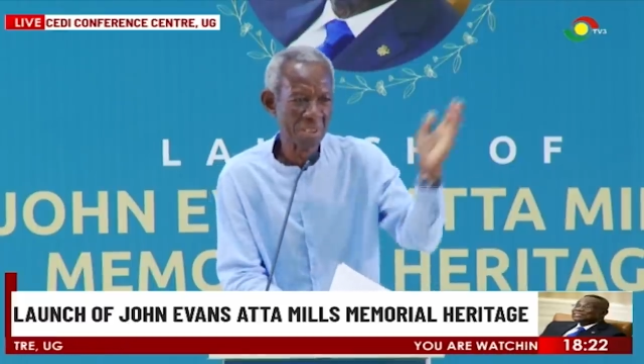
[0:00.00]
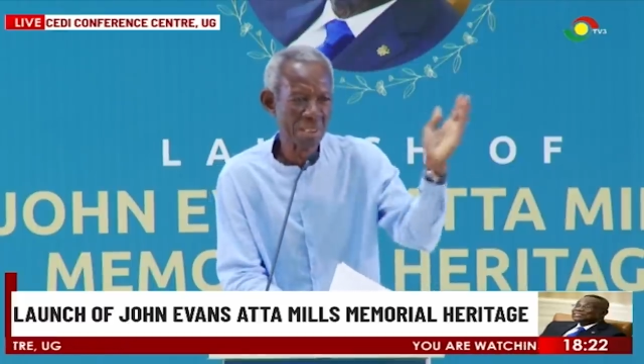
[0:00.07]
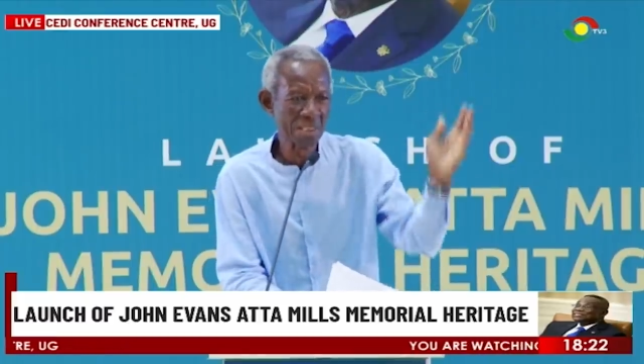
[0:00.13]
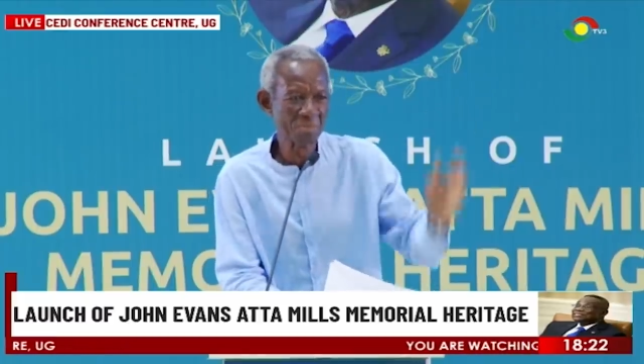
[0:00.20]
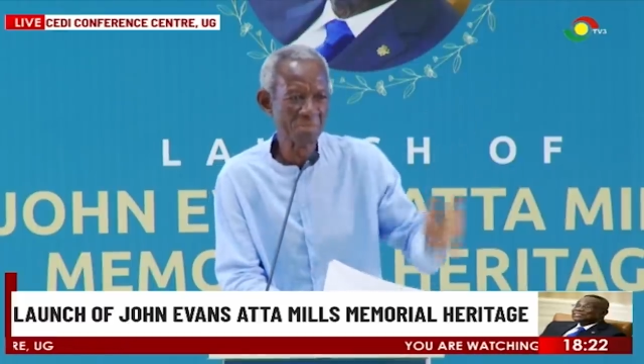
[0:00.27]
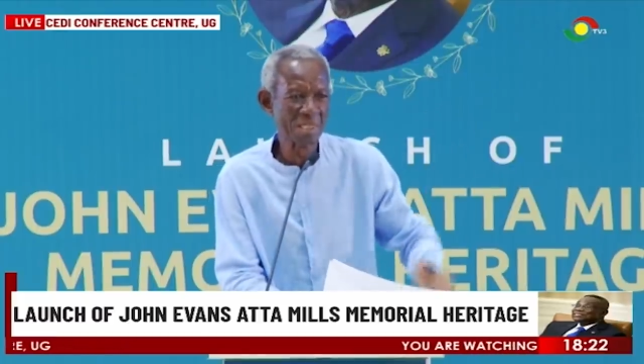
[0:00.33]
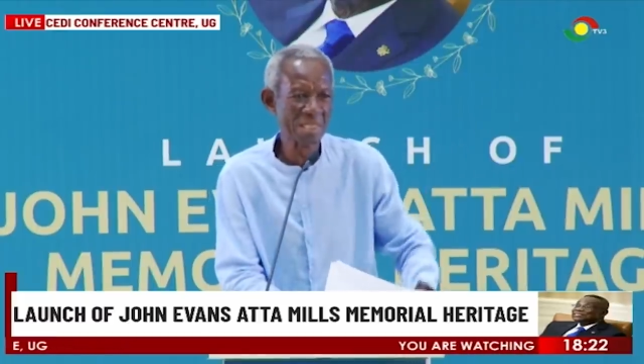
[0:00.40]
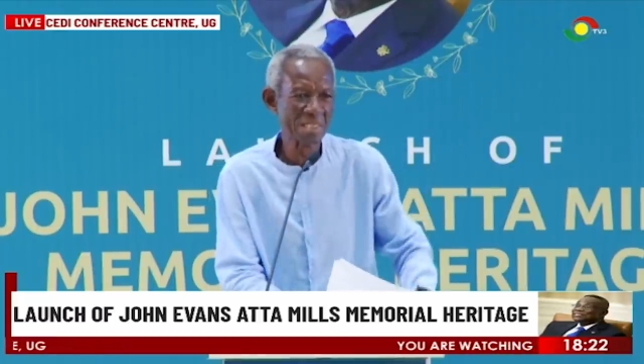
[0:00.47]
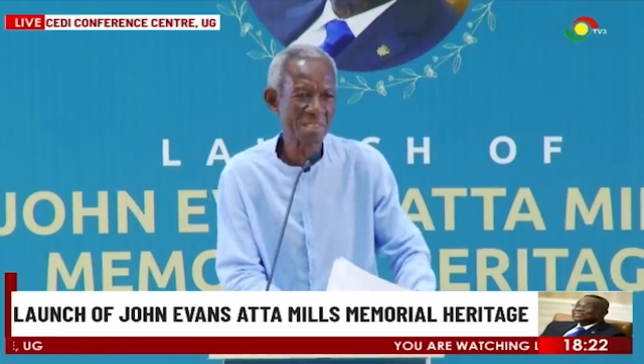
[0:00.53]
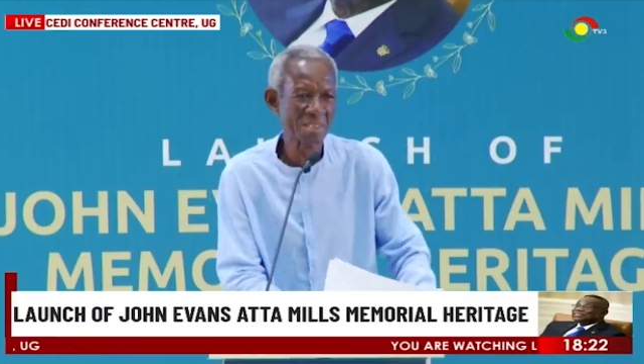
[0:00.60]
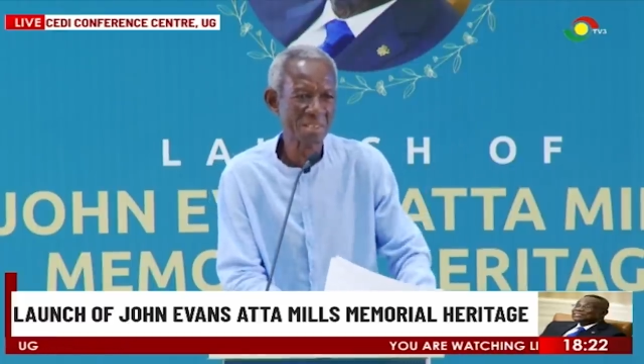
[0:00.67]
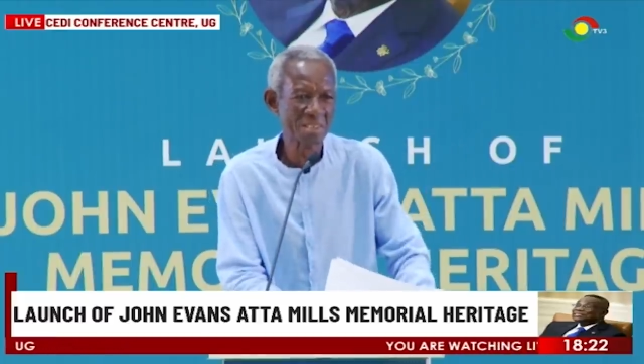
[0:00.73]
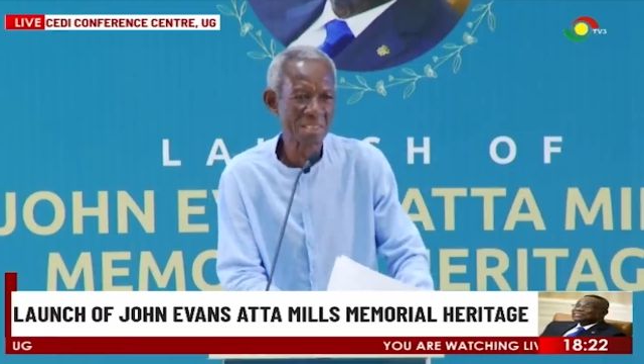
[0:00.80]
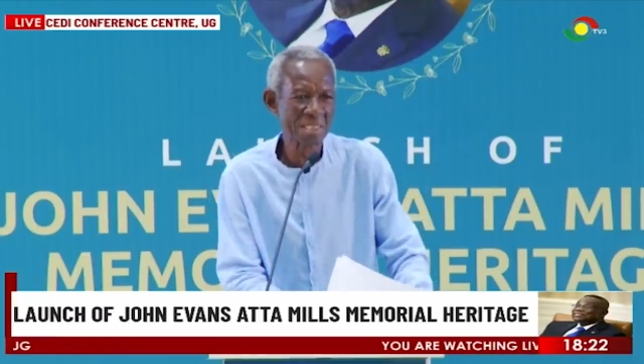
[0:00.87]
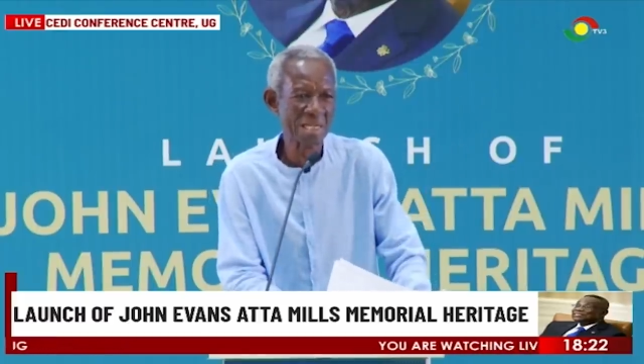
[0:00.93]
let him
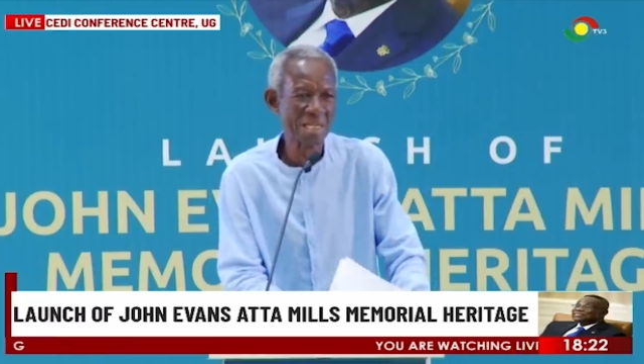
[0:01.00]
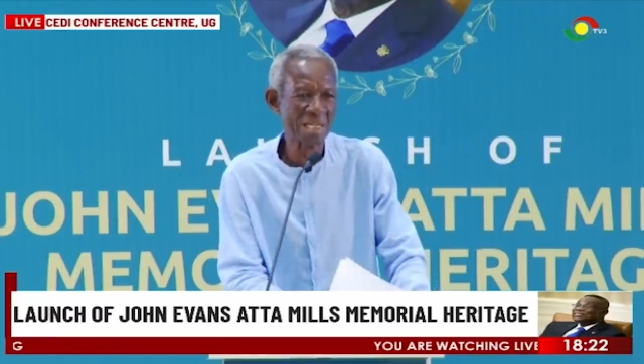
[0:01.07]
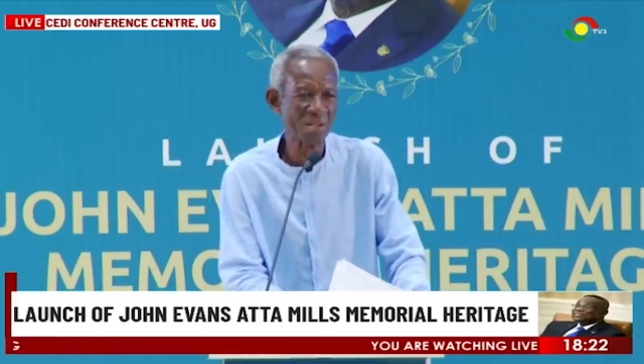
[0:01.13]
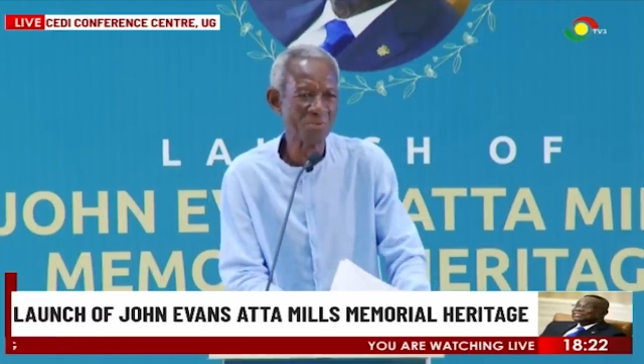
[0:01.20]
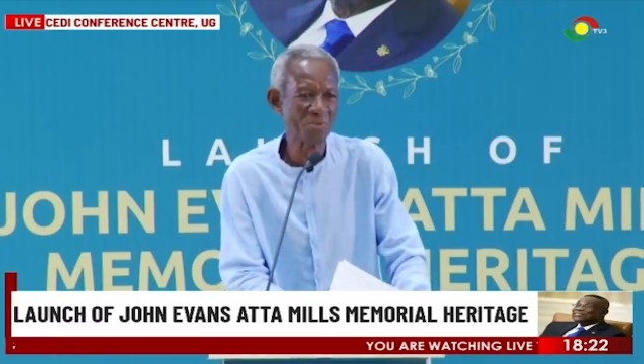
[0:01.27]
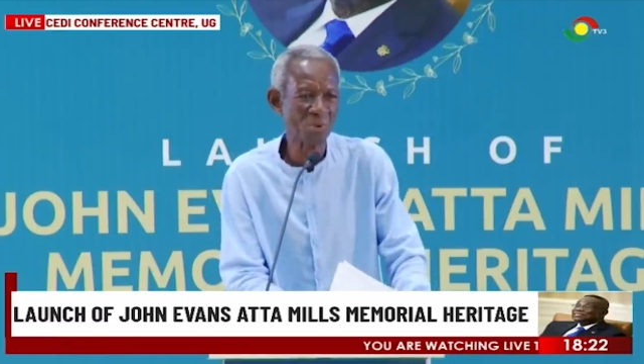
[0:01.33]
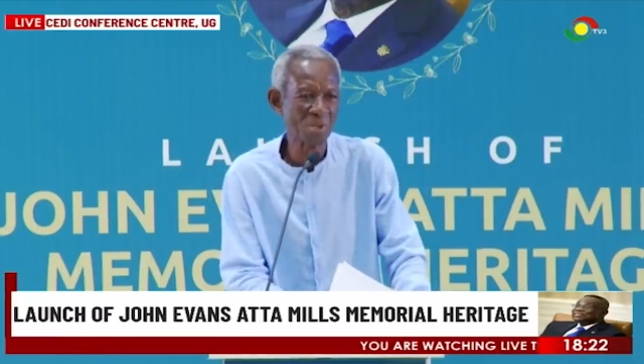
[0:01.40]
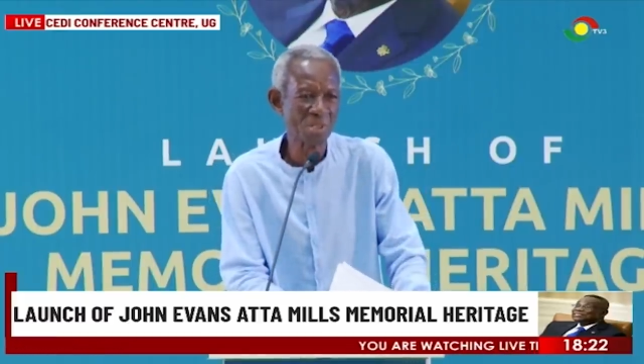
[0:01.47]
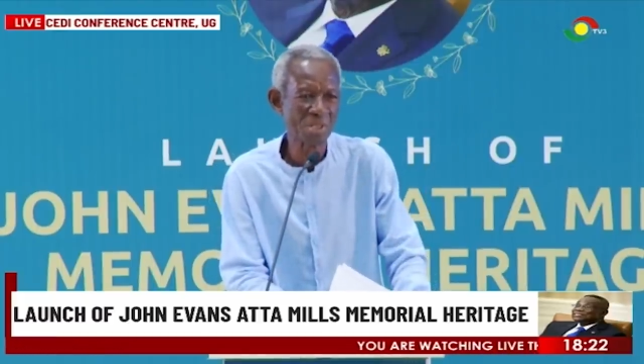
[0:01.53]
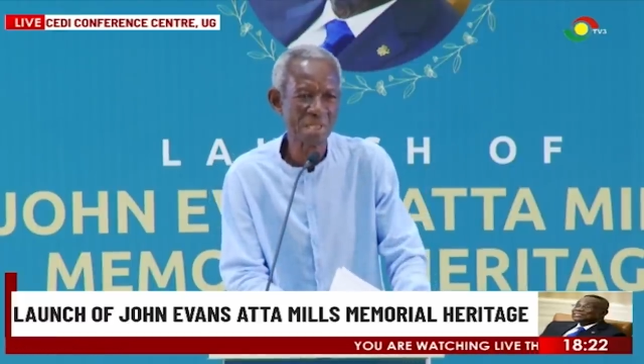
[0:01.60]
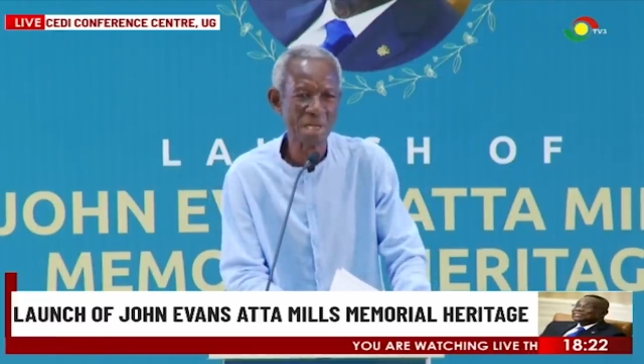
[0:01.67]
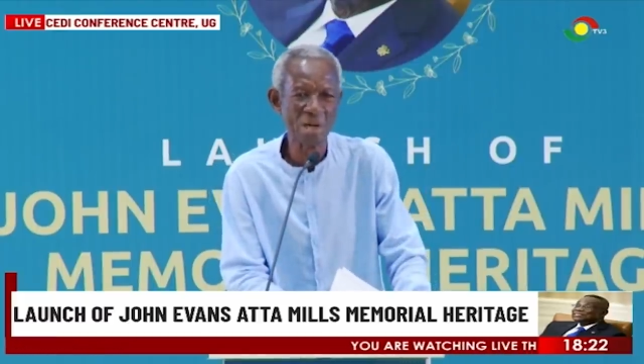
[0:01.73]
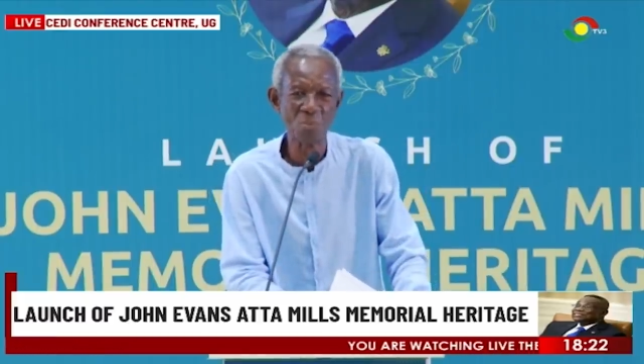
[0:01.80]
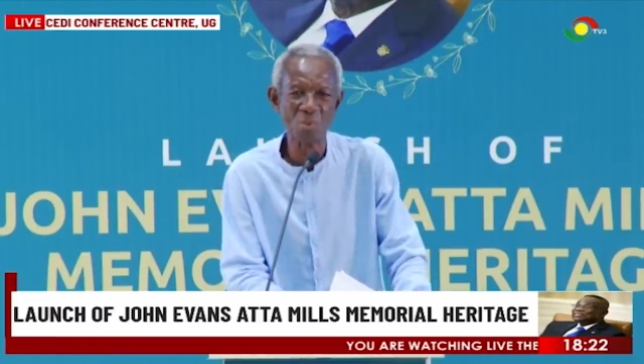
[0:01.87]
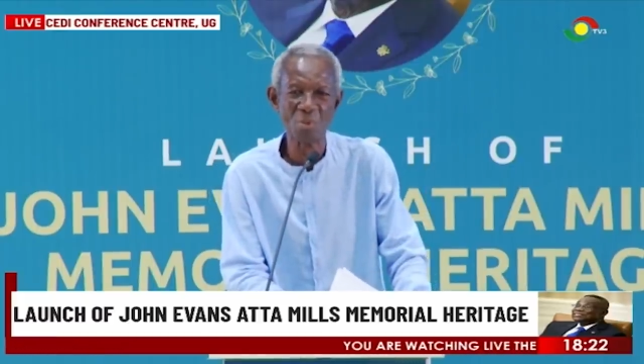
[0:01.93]
just send the invoice
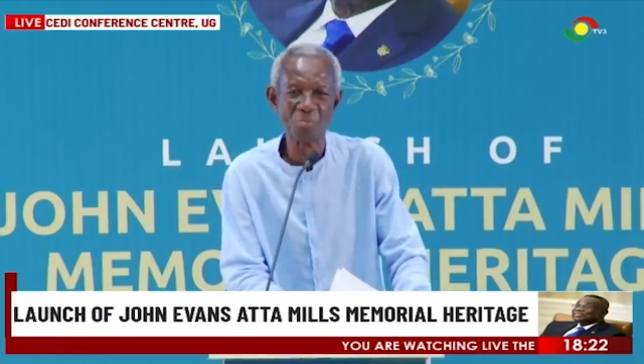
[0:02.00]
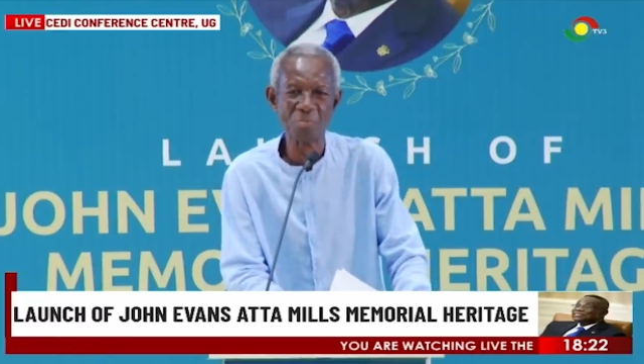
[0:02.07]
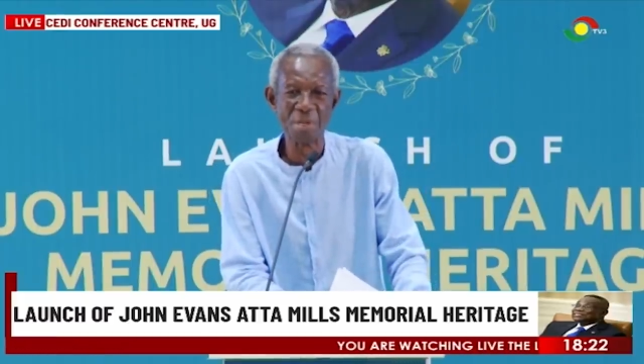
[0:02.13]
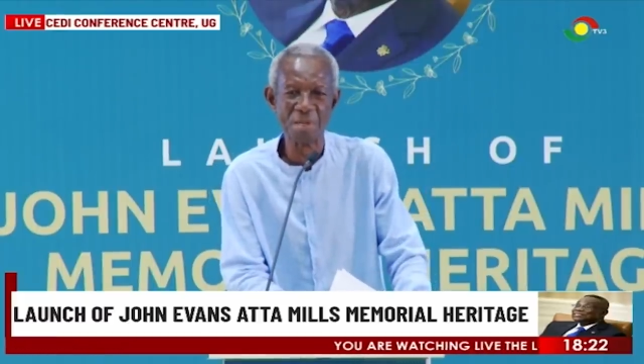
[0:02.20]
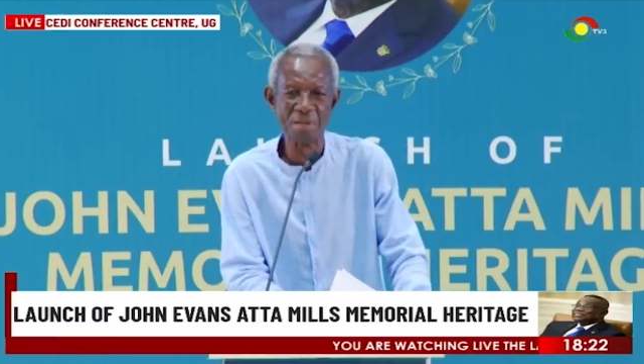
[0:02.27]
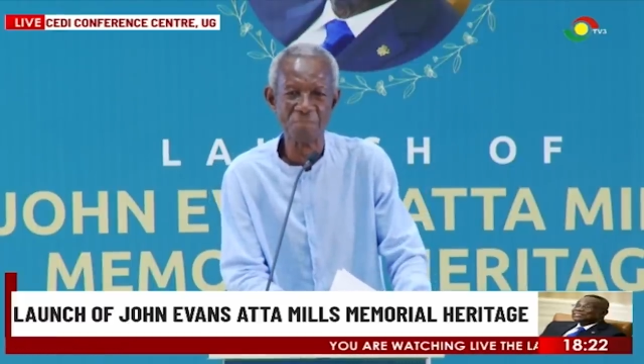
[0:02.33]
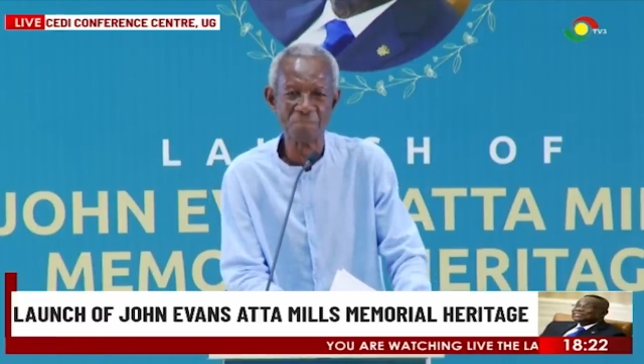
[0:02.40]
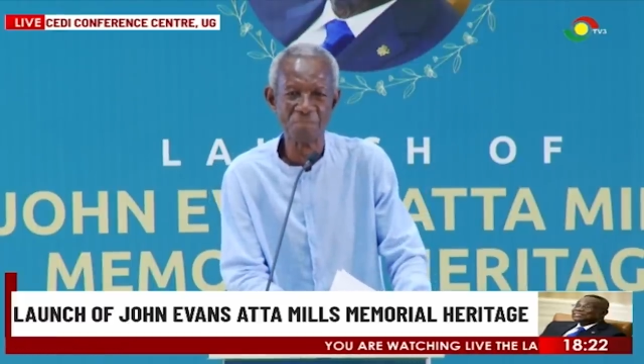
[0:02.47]
and we pay.